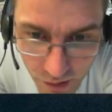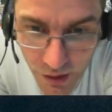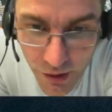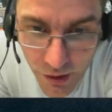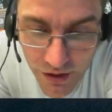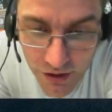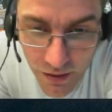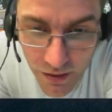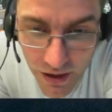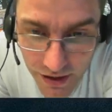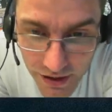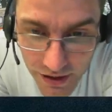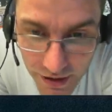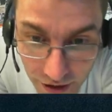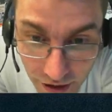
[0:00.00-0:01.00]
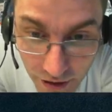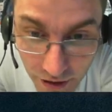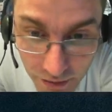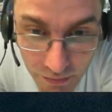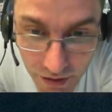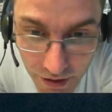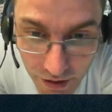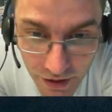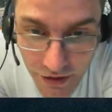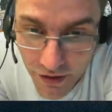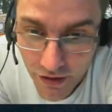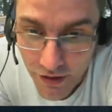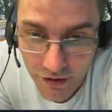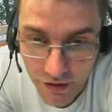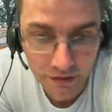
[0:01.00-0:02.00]
Oz Swag,
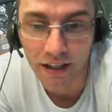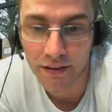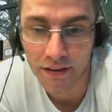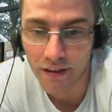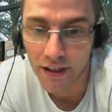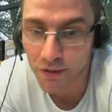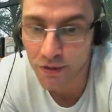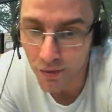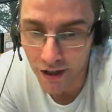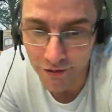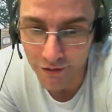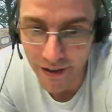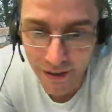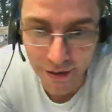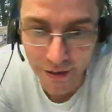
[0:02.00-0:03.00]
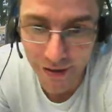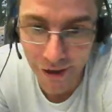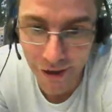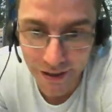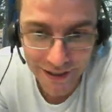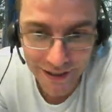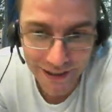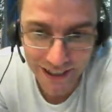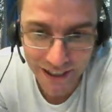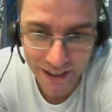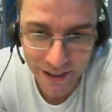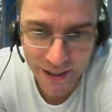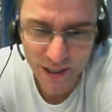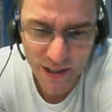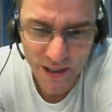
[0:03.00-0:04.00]
that's why I rate you guys, is that you
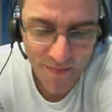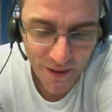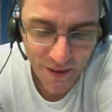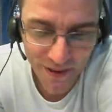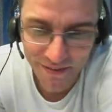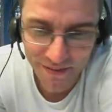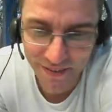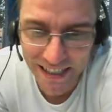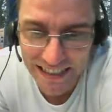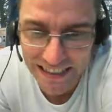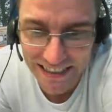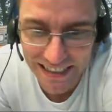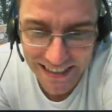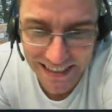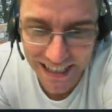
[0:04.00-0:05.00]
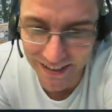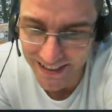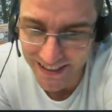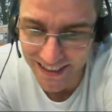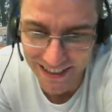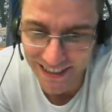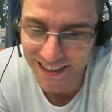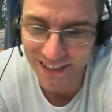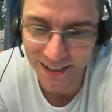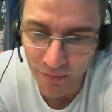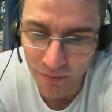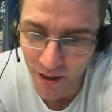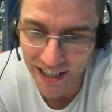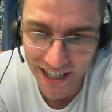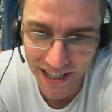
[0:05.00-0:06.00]
can do more than 36-hour sessions on
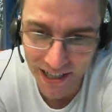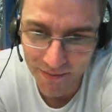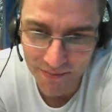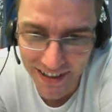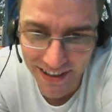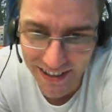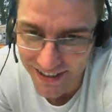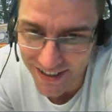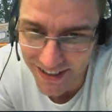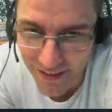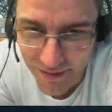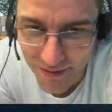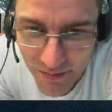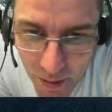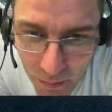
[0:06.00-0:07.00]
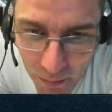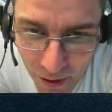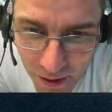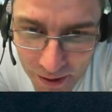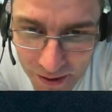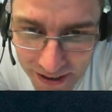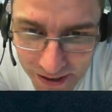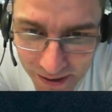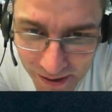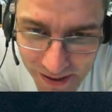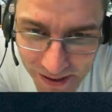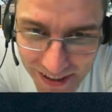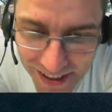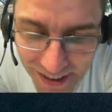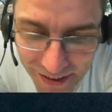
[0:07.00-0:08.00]
one game. That's like pro skills.
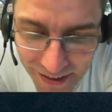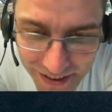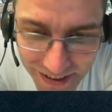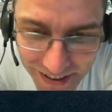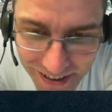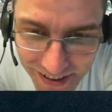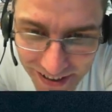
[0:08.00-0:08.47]
I love it.